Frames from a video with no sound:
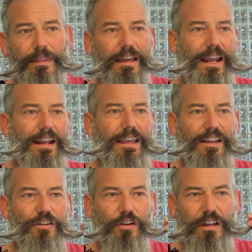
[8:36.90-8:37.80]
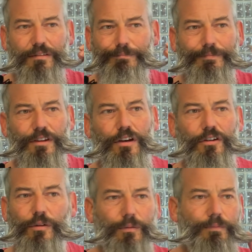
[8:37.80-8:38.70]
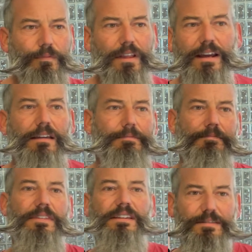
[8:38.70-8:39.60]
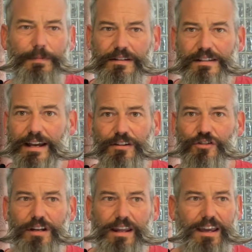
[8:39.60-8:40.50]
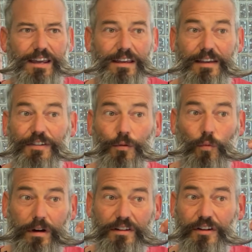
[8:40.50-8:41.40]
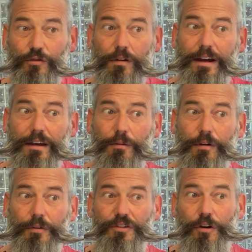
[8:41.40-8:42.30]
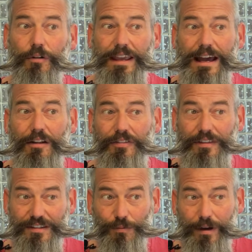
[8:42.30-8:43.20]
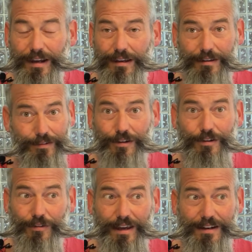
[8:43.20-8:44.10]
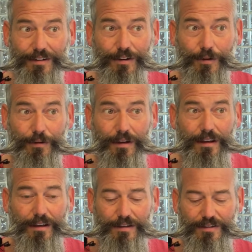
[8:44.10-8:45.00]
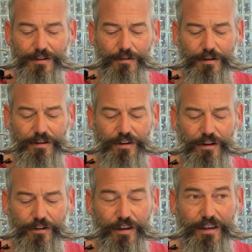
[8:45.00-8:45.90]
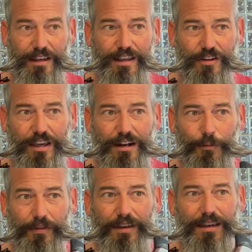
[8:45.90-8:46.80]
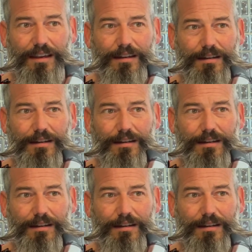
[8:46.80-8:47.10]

And again, you can do like this mustache today. If you wanted to dry it where it was totally out this way, you can do that too. So you know, again, you hit it with heat,